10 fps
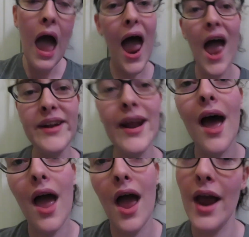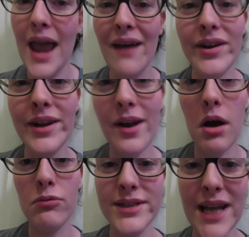And
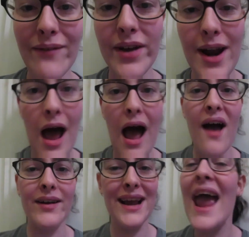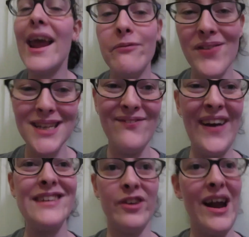Kevin was given a cake with his
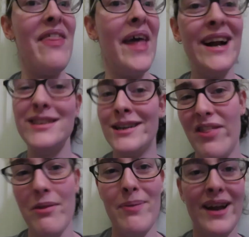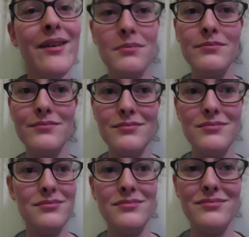face on it and then he chucked in the bin.